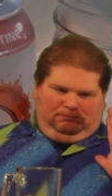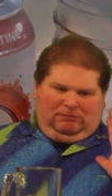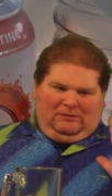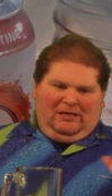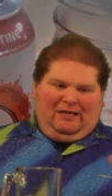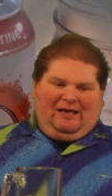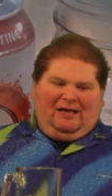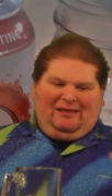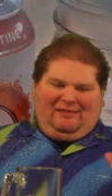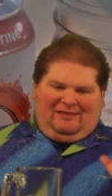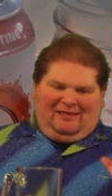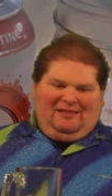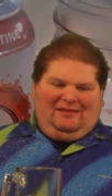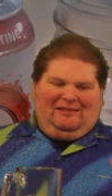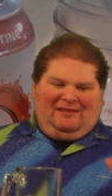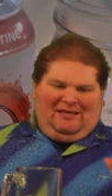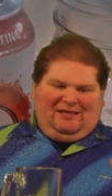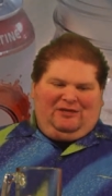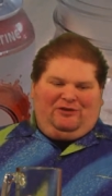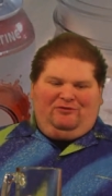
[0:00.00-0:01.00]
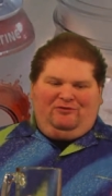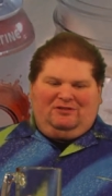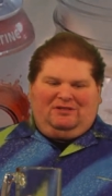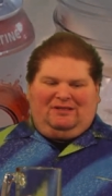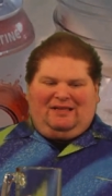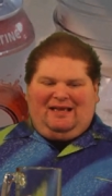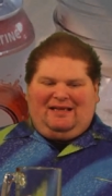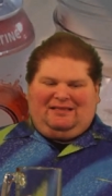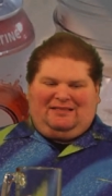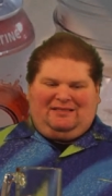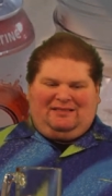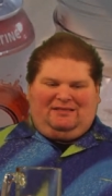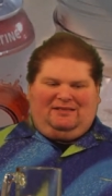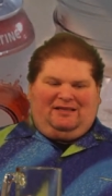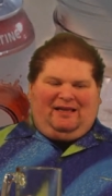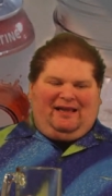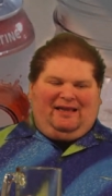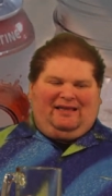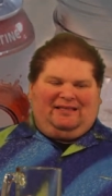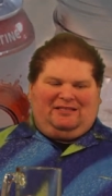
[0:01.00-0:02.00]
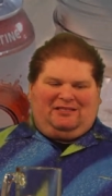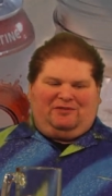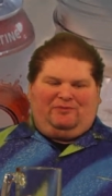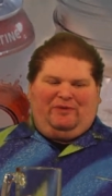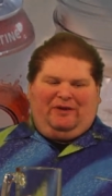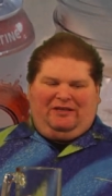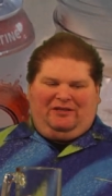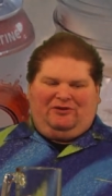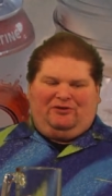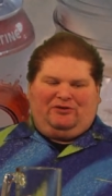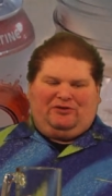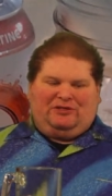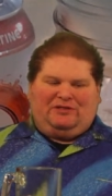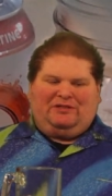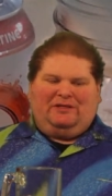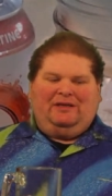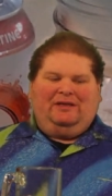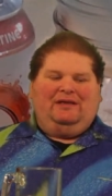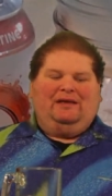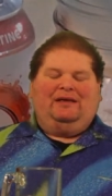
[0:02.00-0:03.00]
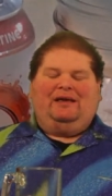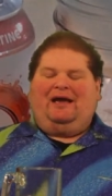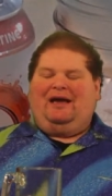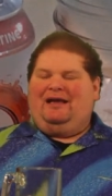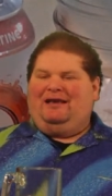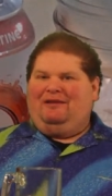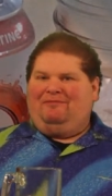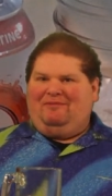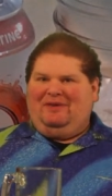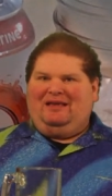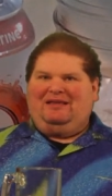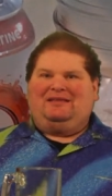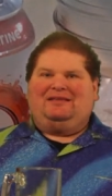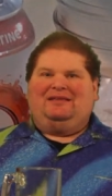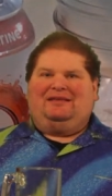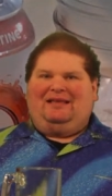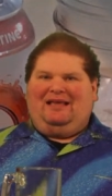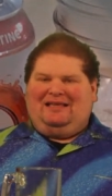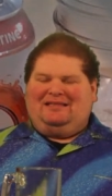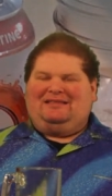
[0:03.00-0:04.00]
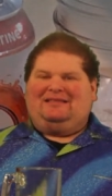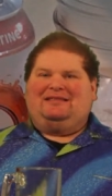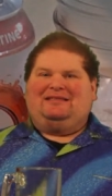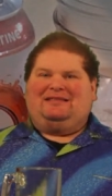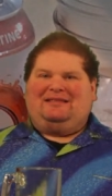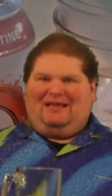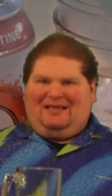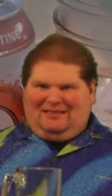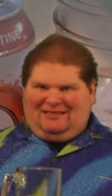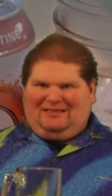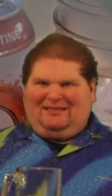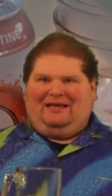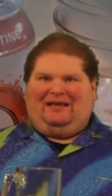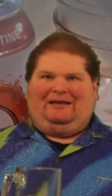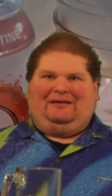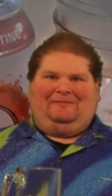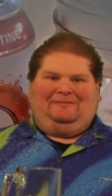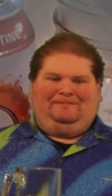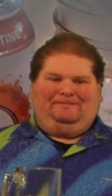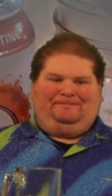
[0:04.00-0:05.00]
and I think they use less diet sweeteners, and it makes it less disgusting.